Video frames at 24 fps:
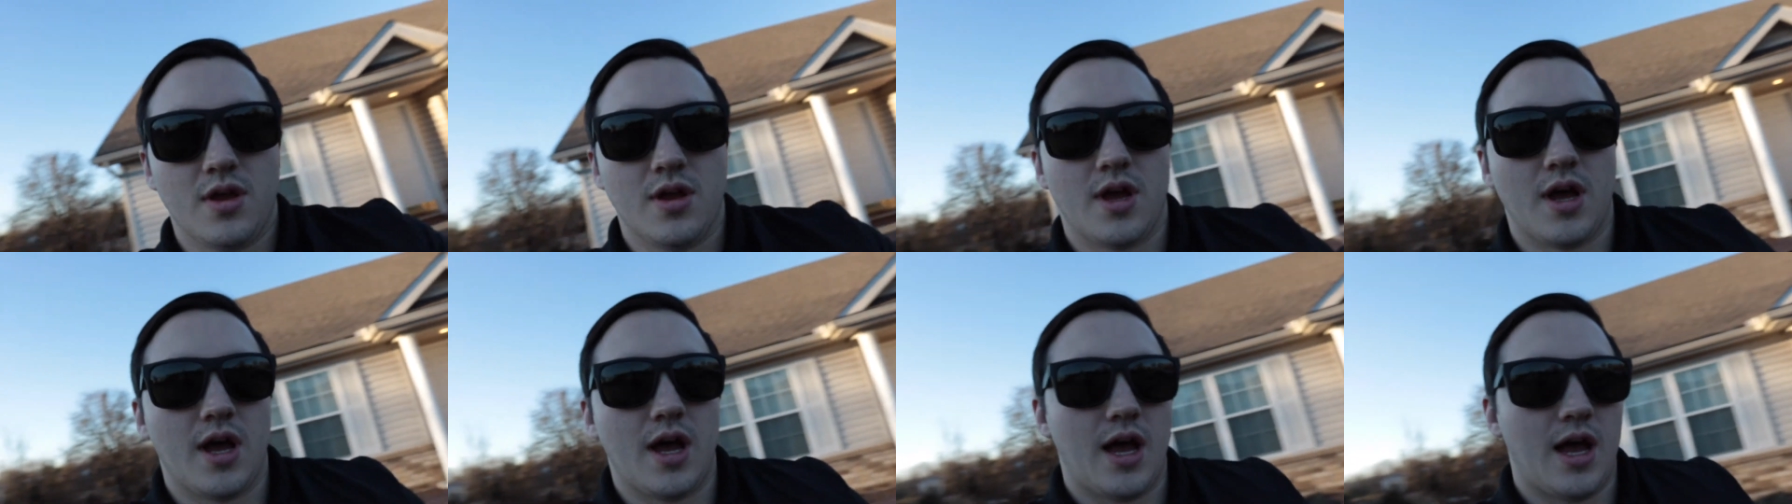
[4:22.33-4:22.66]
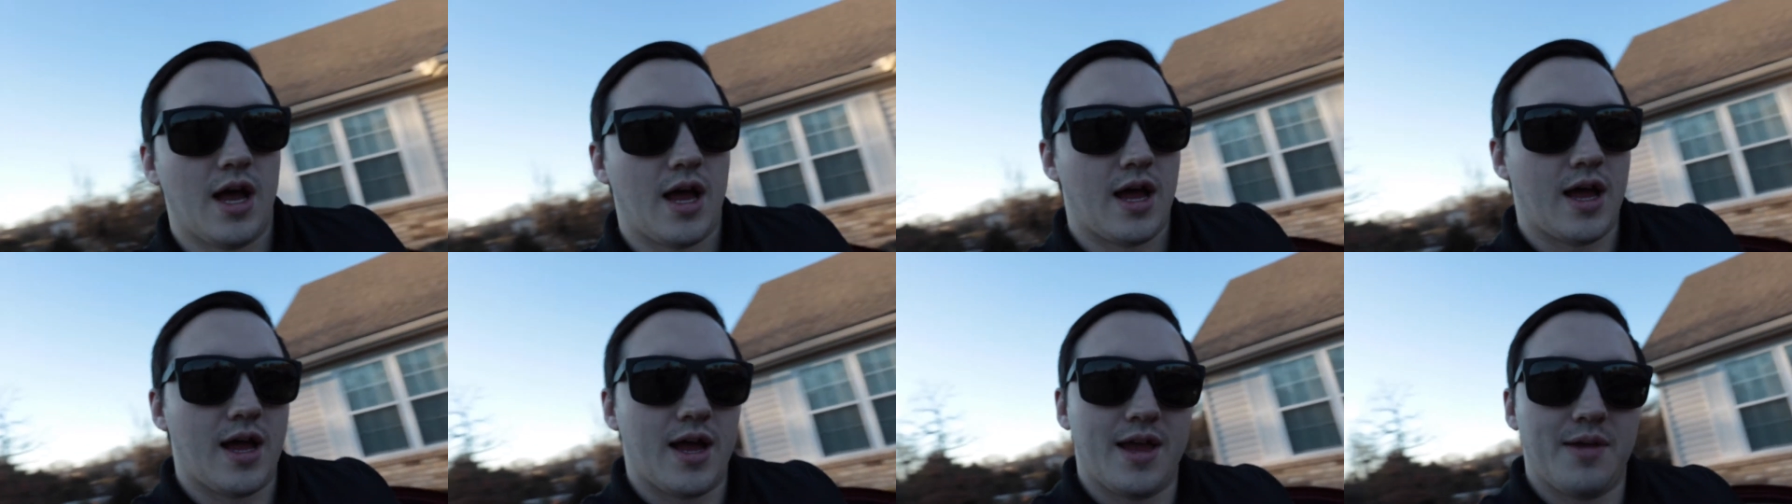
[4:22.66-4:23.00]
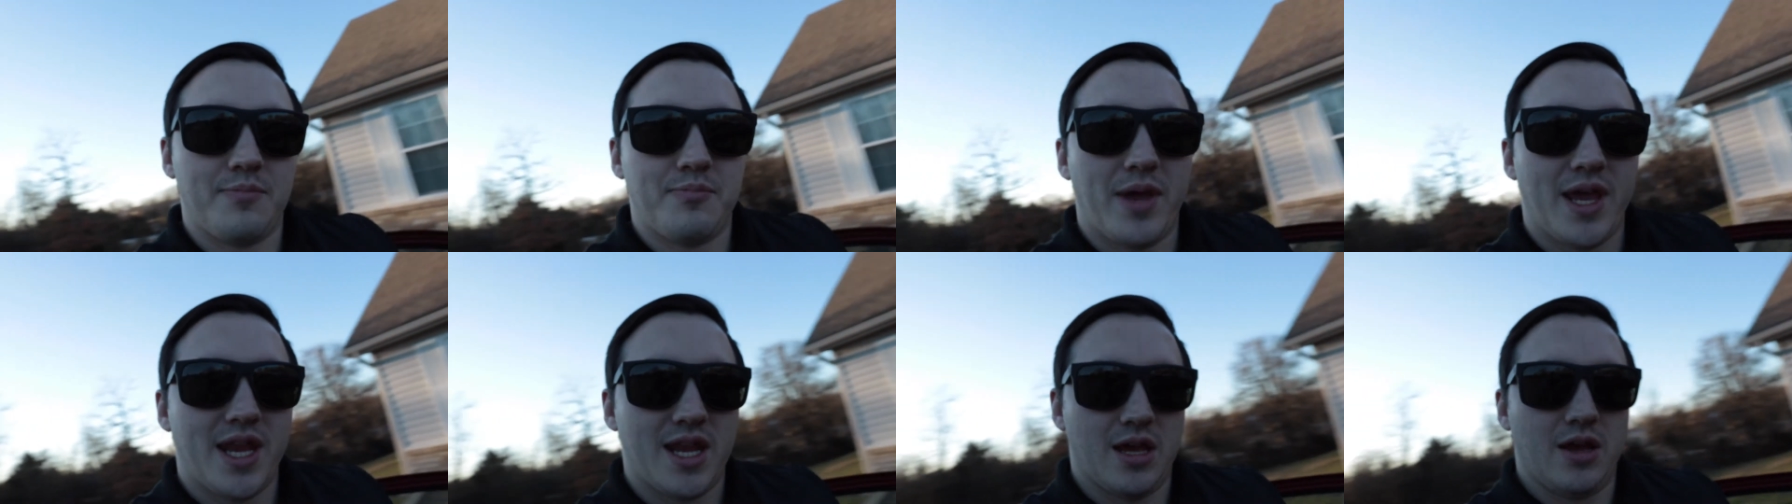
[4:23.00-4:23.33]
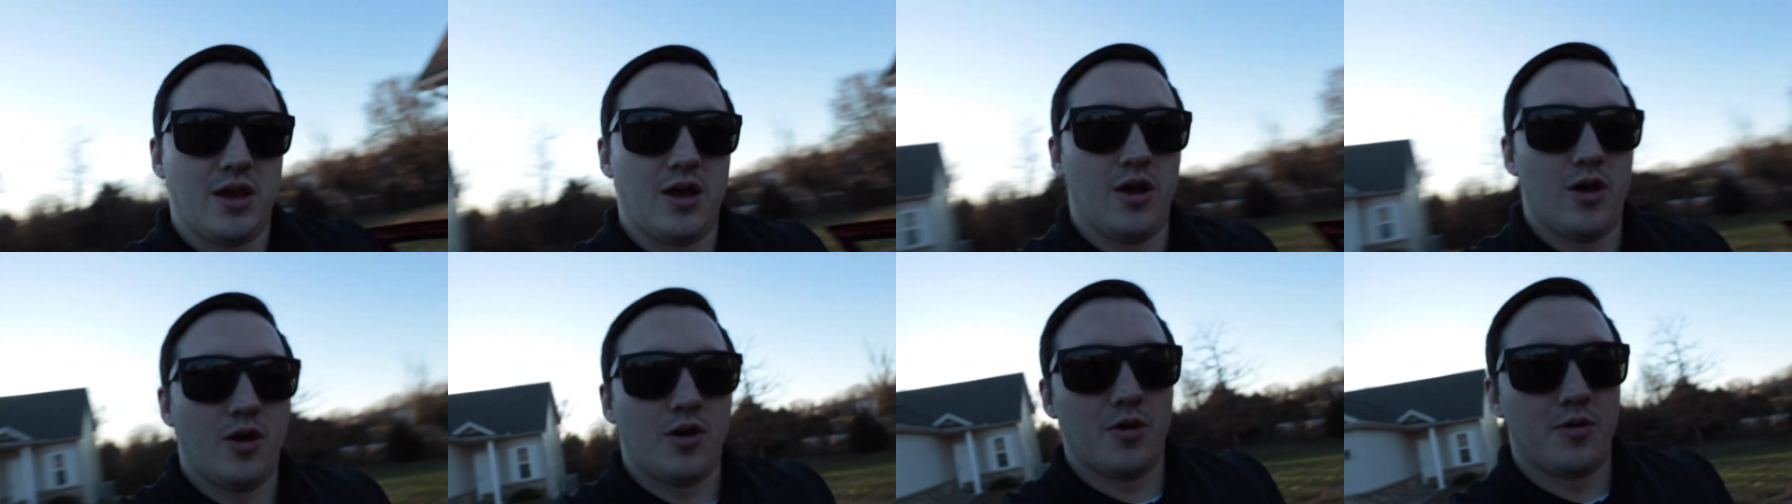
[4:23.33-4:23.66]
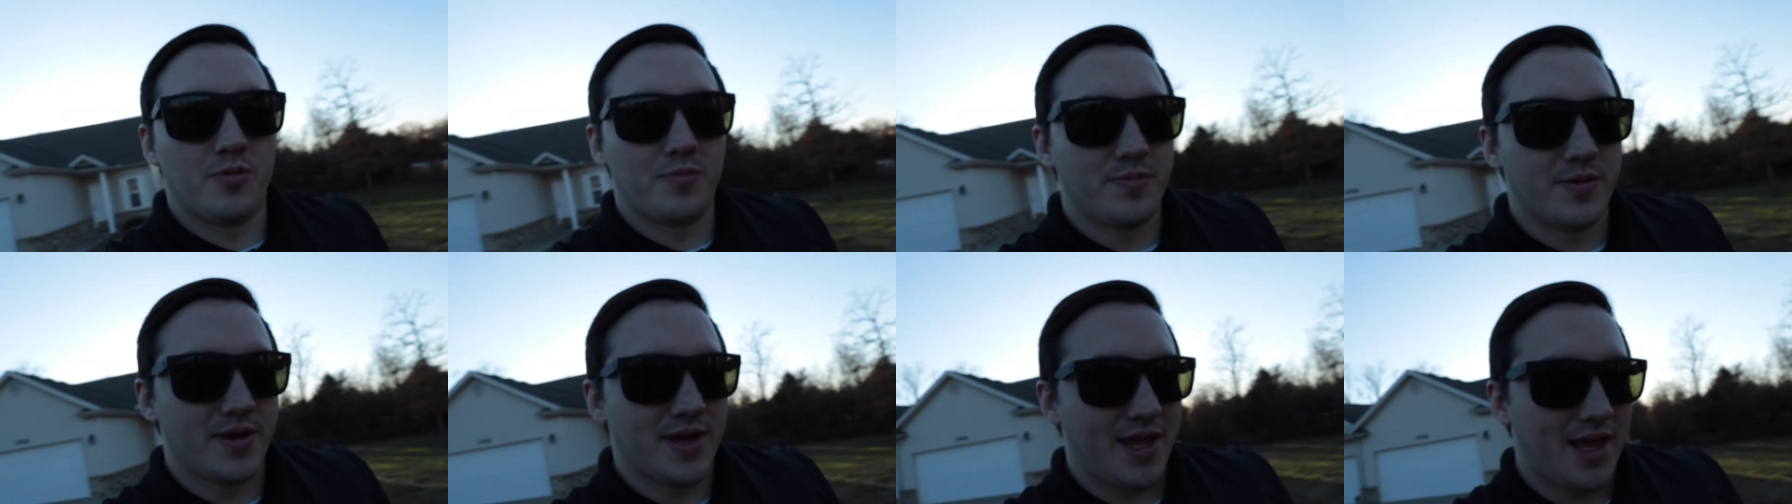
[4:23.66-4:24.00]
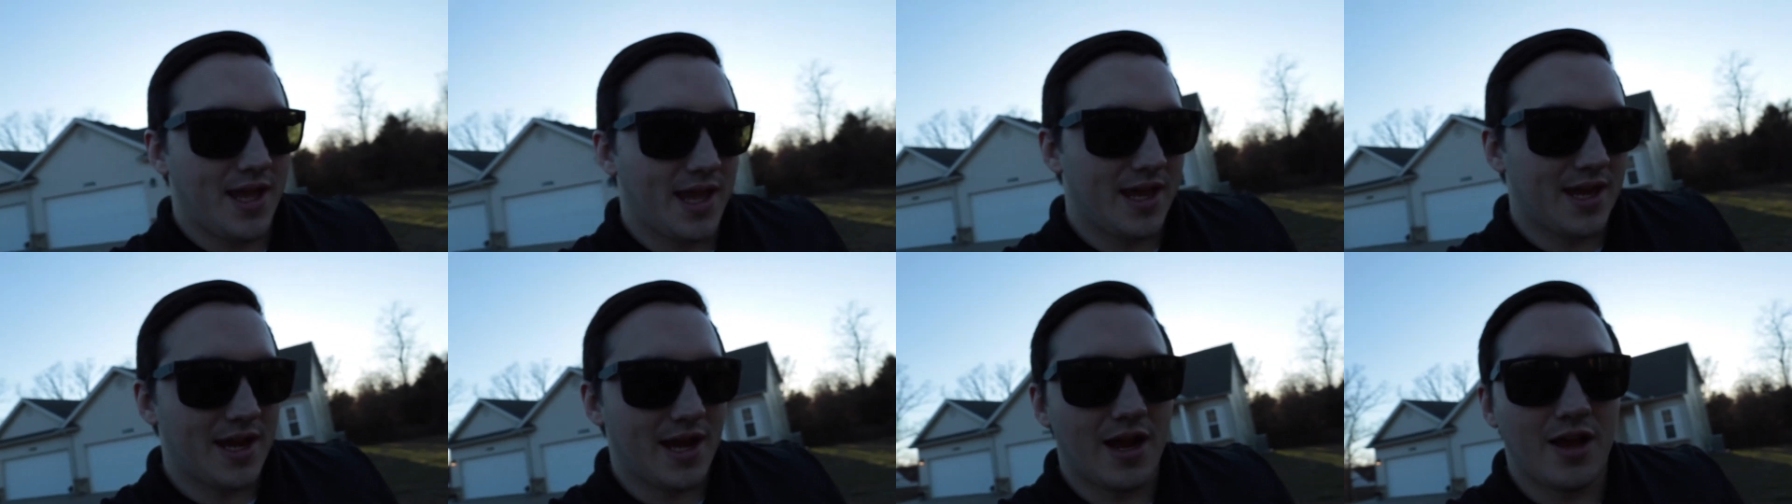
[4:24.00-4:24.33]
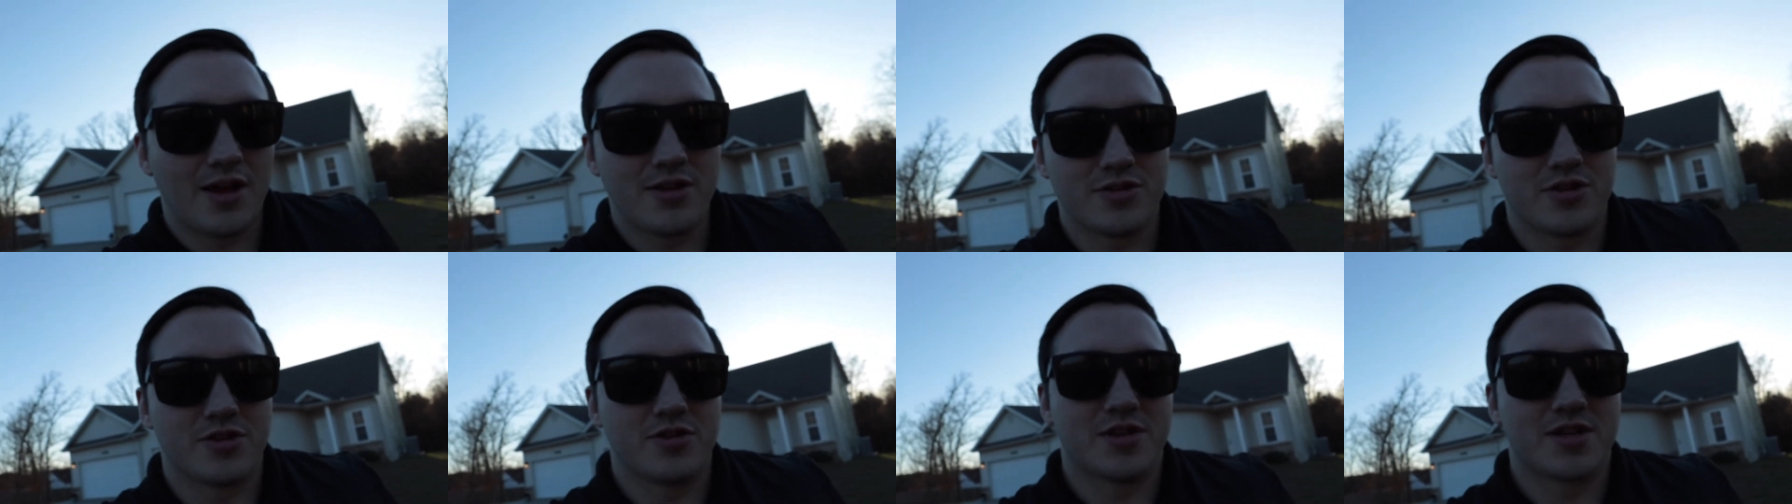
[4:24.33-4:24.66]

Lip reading: I made it home, and I also